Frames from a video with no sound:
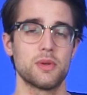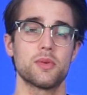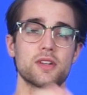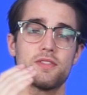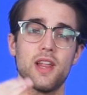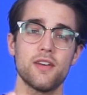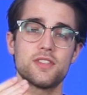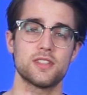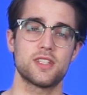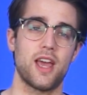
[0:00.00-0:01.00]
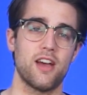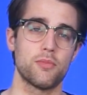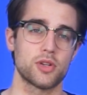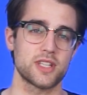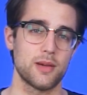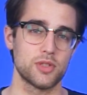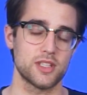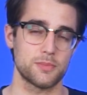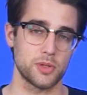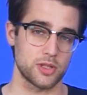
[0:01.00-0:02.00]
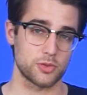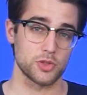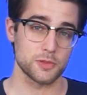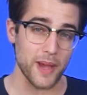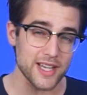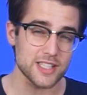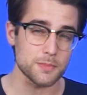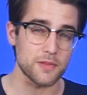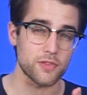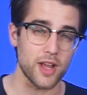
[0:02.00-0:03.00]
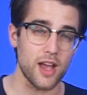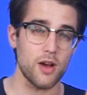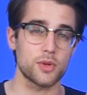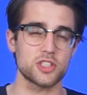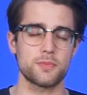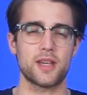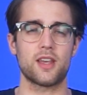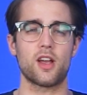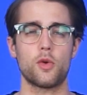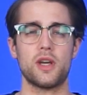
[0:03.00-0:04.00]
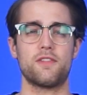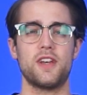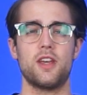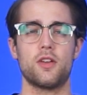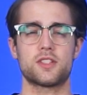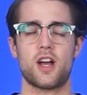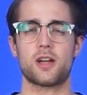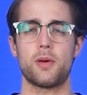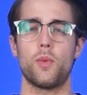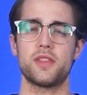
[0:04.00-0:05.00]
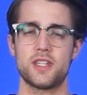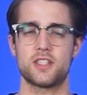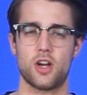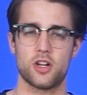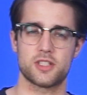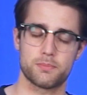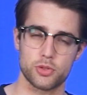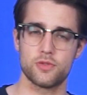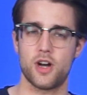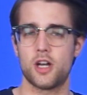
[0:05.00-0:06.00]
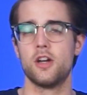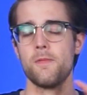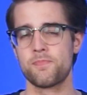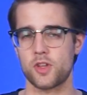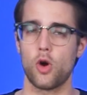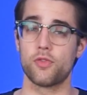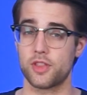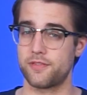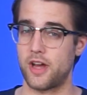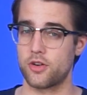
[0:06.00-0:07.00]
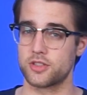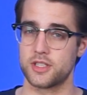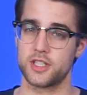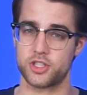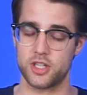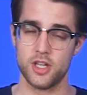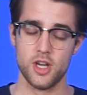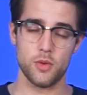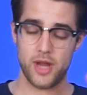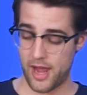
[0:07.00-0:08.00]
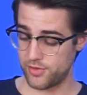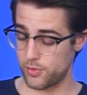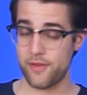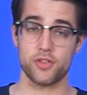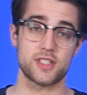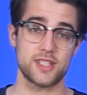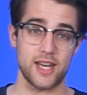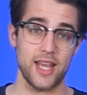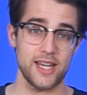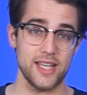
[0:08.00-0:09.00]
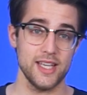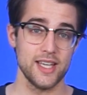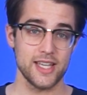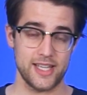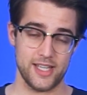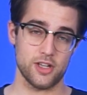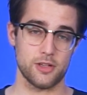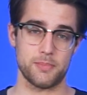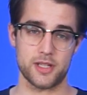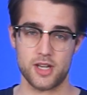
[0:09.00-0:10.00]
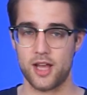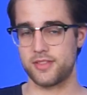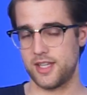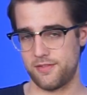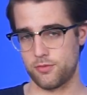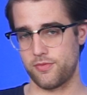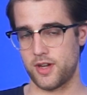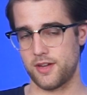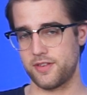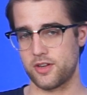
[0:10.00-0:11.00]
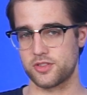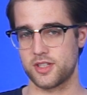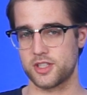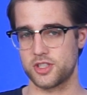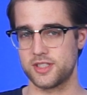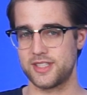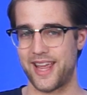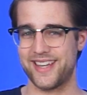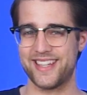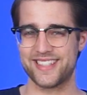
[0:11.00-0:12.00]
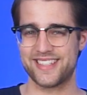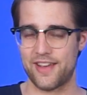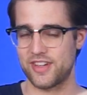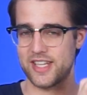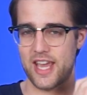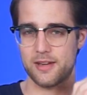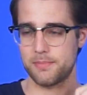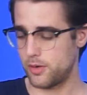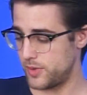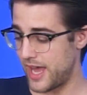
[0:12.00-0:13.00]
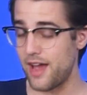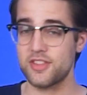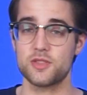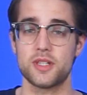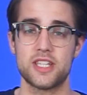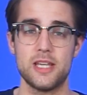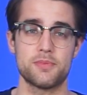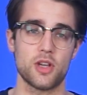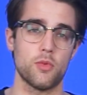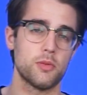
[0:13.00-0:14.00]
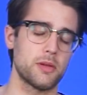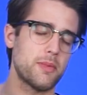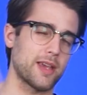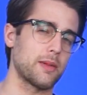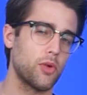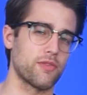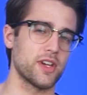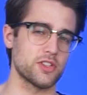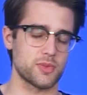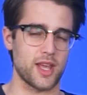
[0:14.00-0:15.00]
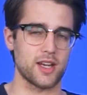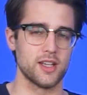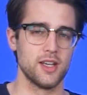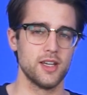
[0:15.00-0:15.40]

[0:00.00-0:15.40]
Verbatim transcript: We would have loved to have more time with it to put it through its paces, but for now, we're just making a quick video to talk about what these cards improve on over the Founders Edition. We have the reference 1080 here, but not the uh, Founders Edition 1070 yet, but we have this one to keep, so we'll be making more videos with that